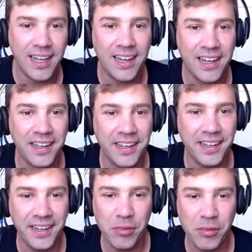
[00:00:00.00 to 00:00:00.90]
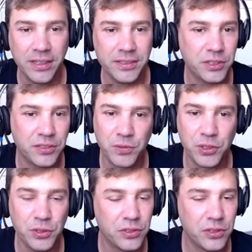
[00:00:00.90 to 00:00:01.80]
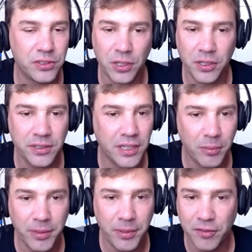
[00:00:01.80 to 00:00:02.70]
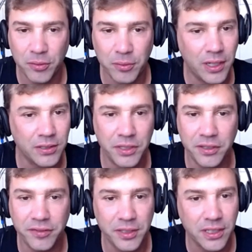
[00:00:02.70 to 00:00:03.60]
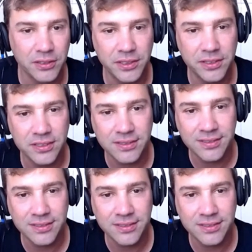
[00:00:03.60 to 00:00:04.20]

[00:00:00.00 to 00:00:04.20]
uh, and, and then just users started coming from a hundred different countries.